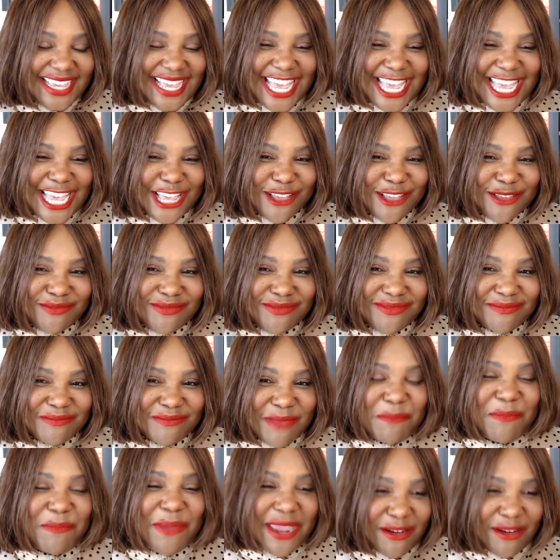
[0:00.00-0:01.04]
And
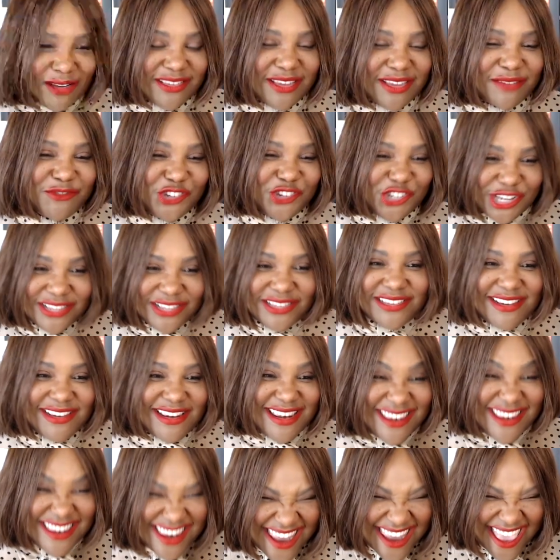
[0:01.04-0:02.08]
my parents have just
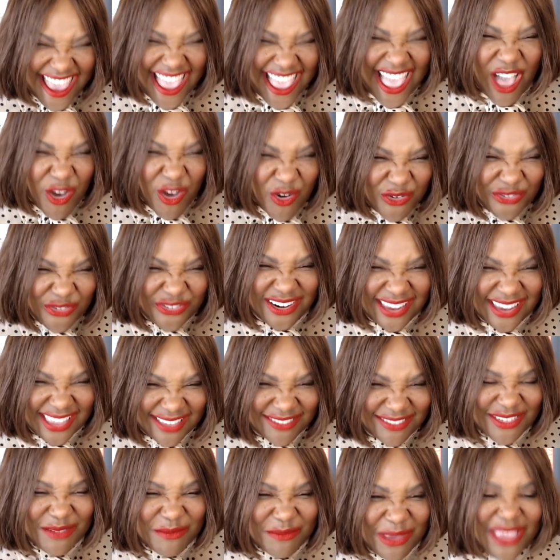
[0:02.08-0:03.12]
now
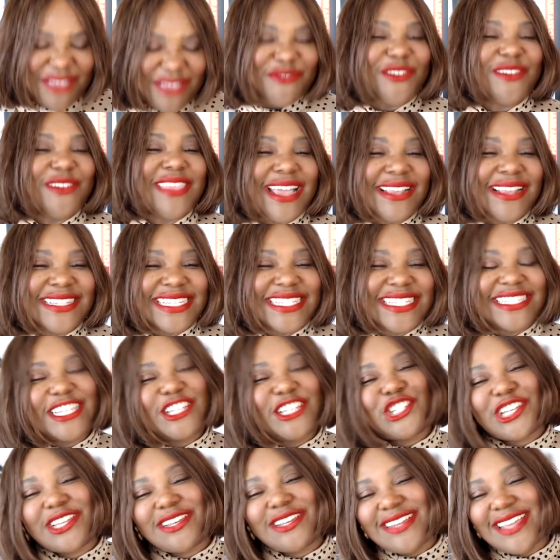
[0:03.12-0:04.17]
forgiven me for that
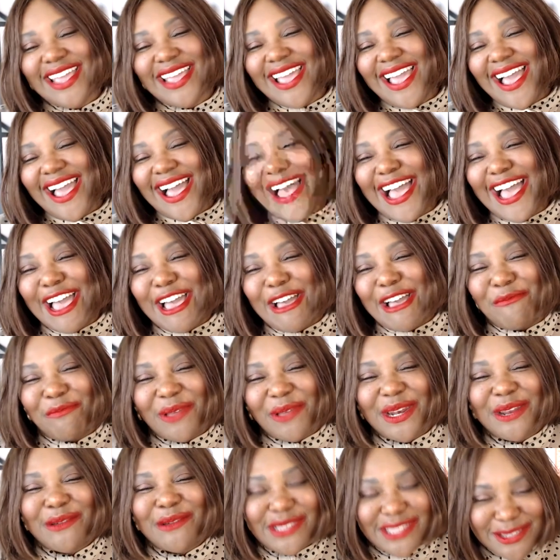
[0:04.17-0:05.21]
decision,
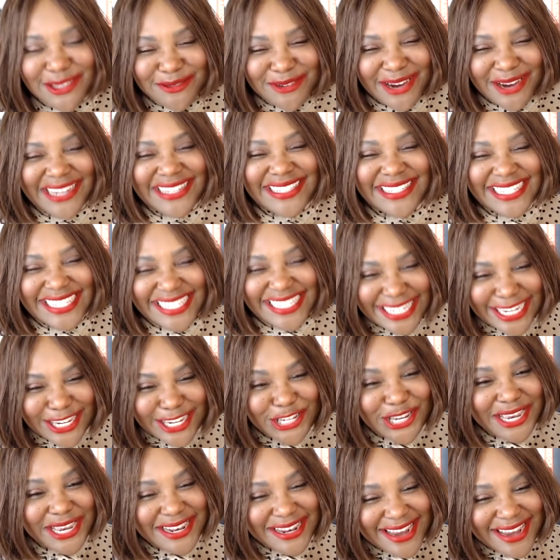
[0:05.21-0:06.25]
but it was the right
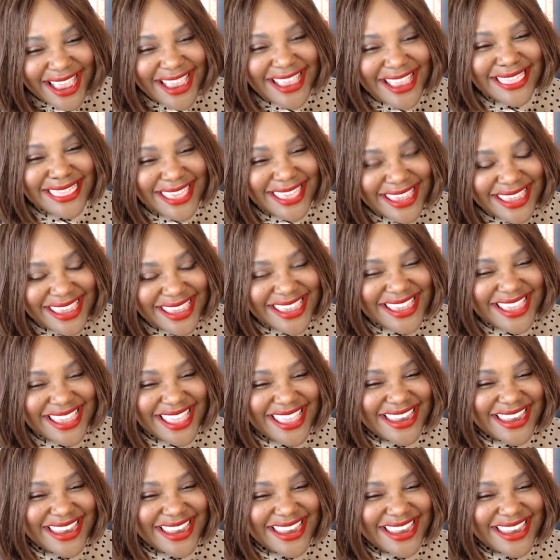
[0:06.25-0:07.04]
decision, I think.